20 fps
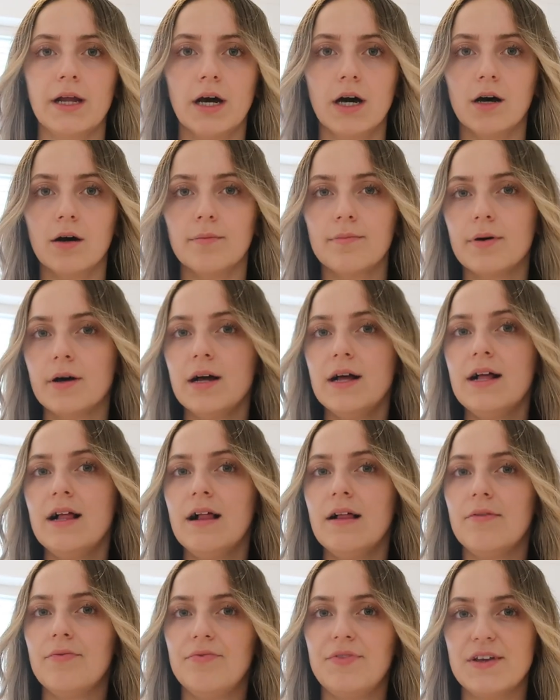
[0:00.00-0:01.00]
it up.
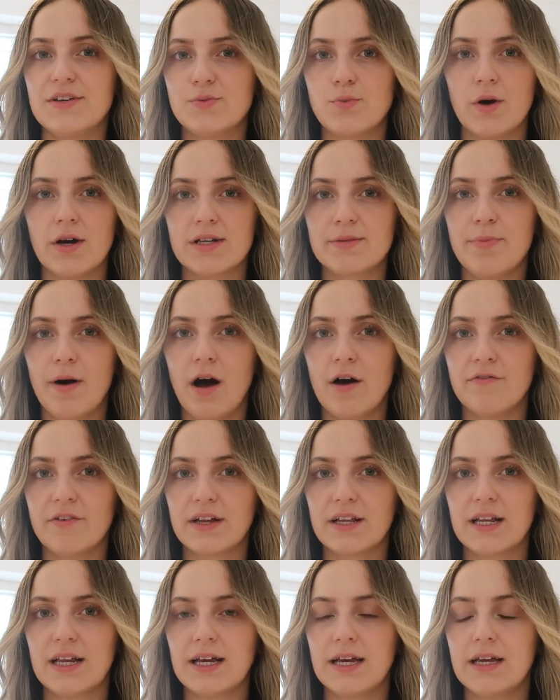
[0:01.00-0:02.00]
This works
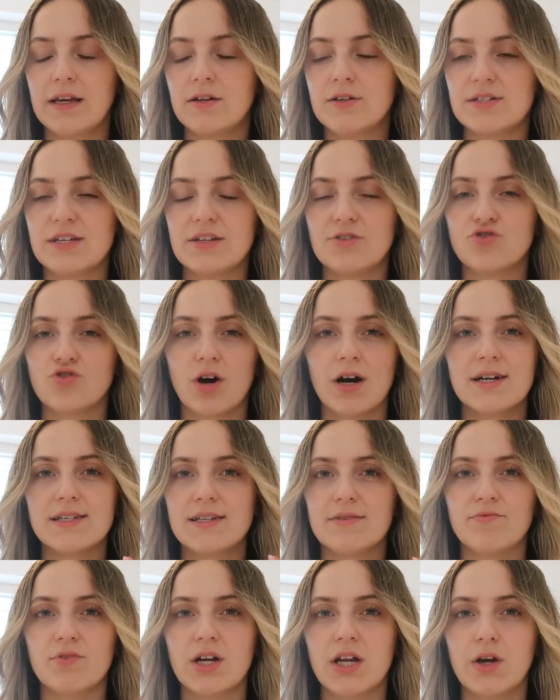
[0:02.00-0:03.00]
perfectly because it
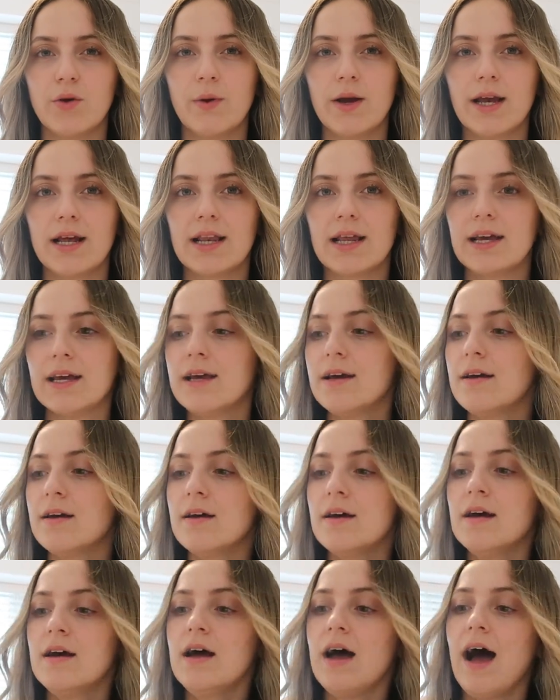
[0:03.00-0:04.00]
dries in really quickly.
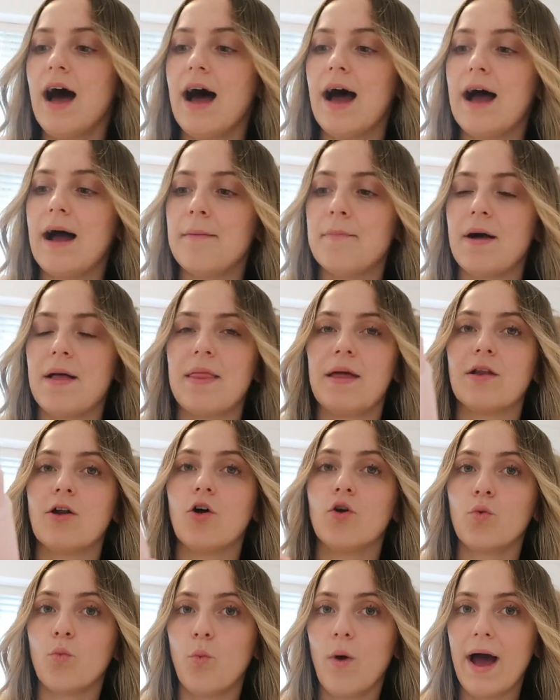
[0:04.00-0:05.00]
And then
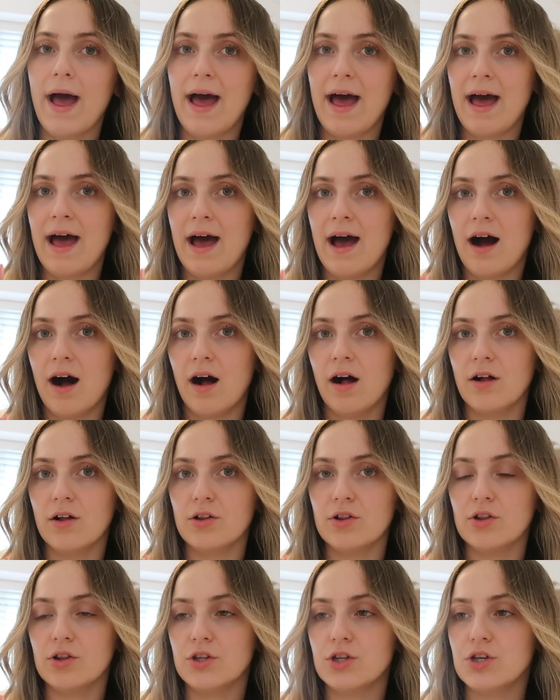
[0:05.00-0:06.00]
on wet hair,
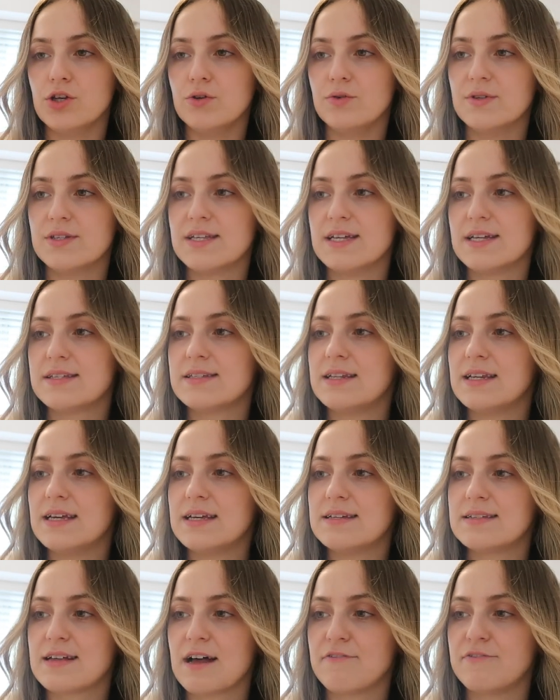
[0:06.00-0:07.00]
I'll use this
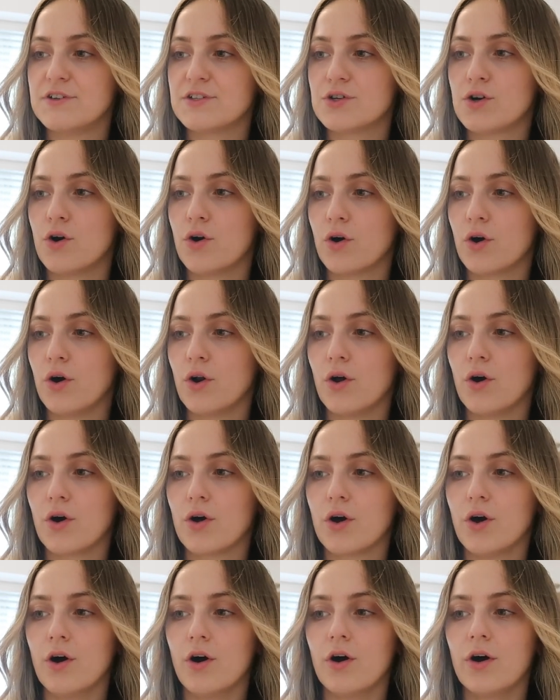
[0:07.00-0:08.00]
Lee Stafford Coco
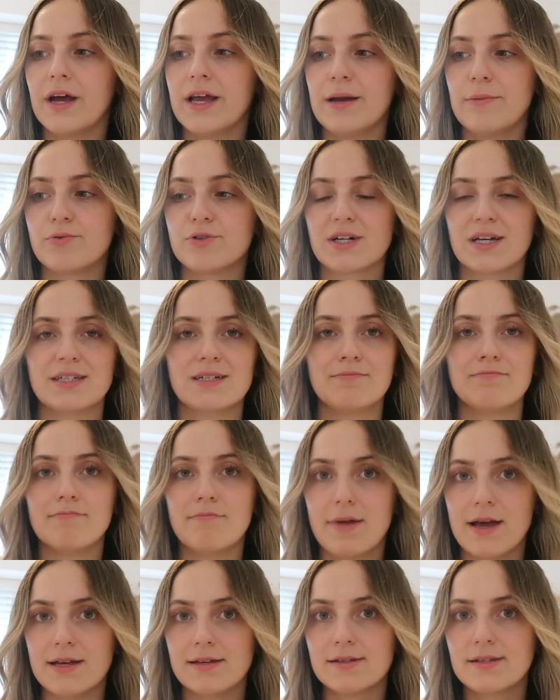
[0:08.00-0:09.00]
Loco Heat Protectant
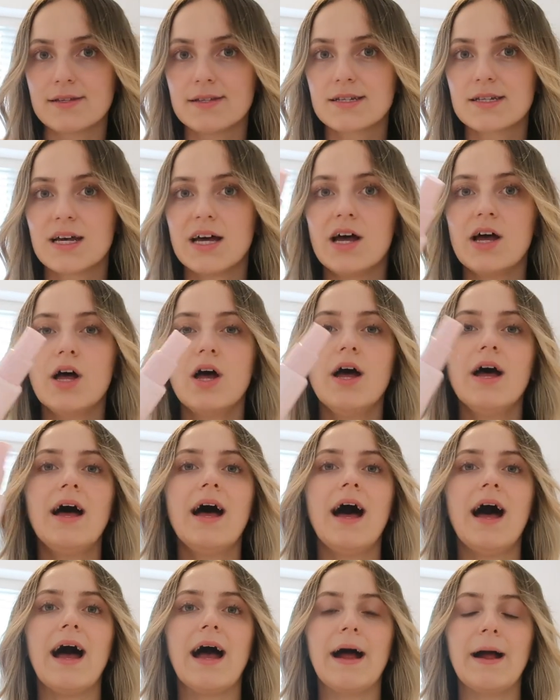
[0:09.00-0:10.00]
Mist.
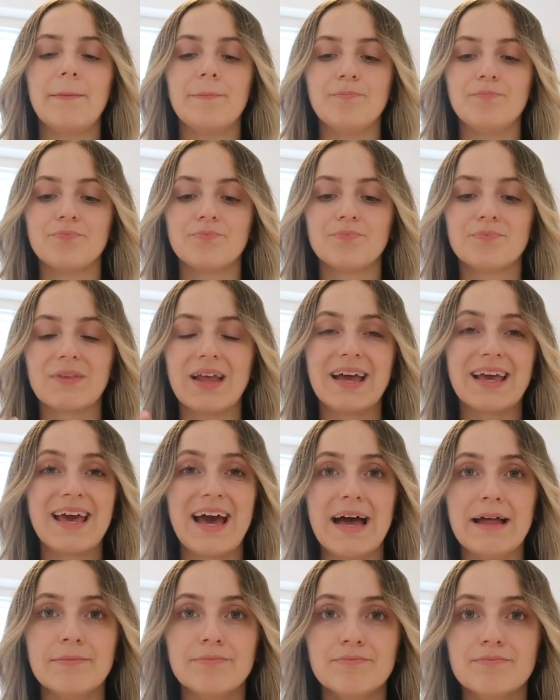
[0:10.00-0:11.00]

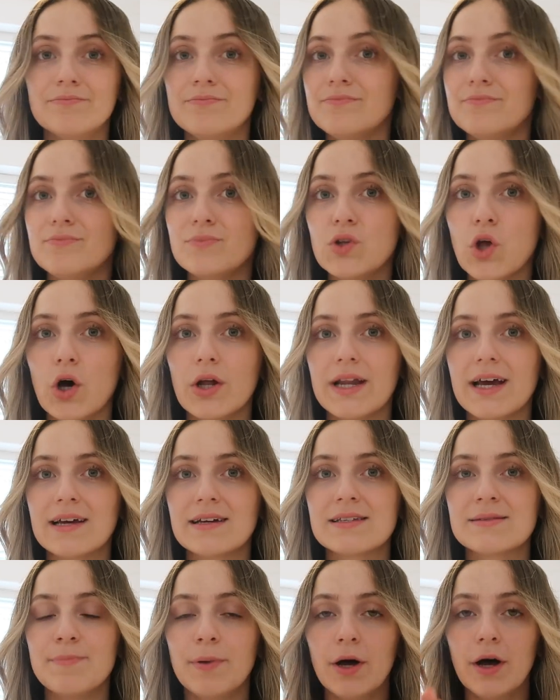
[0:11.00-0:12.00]
Again, not an
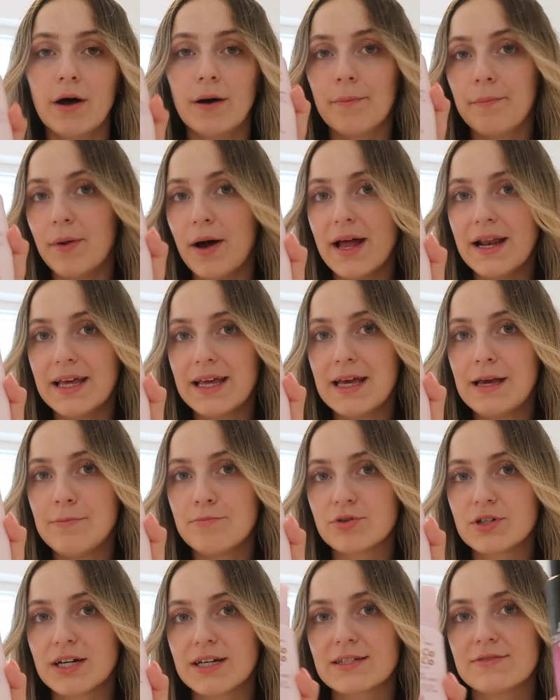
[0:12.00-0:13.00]
expert, but any
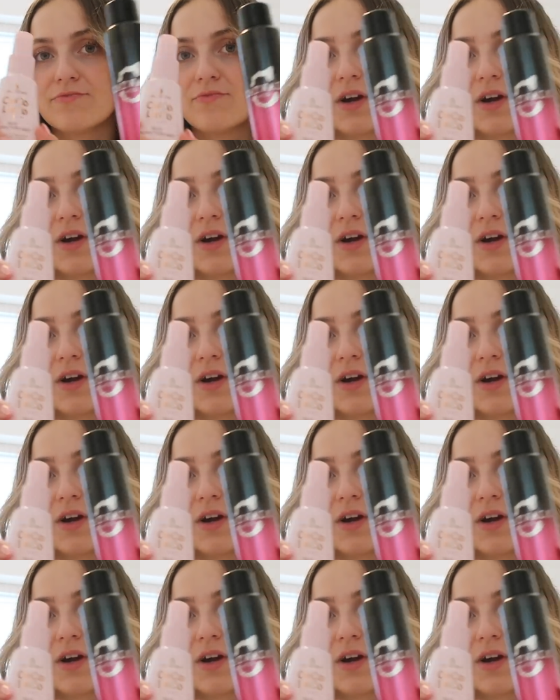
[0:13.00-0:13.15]
heat protectant